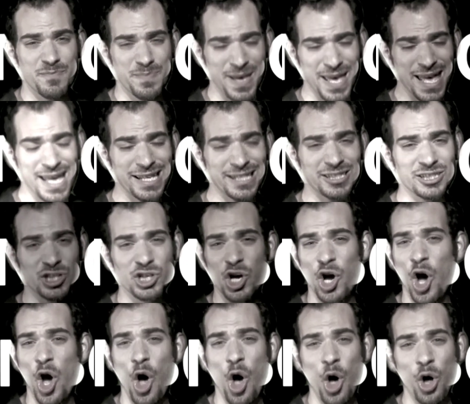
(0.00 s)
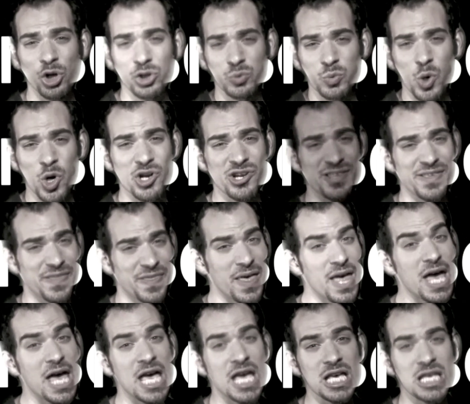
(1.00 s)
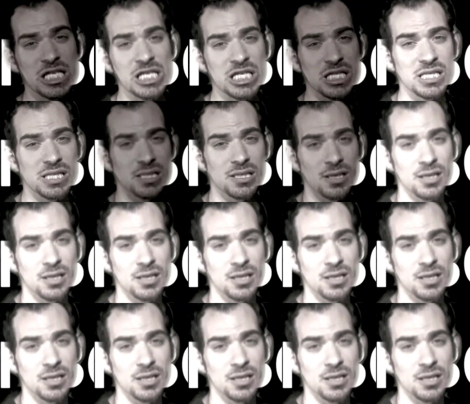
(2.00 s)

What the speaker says: been called worse things,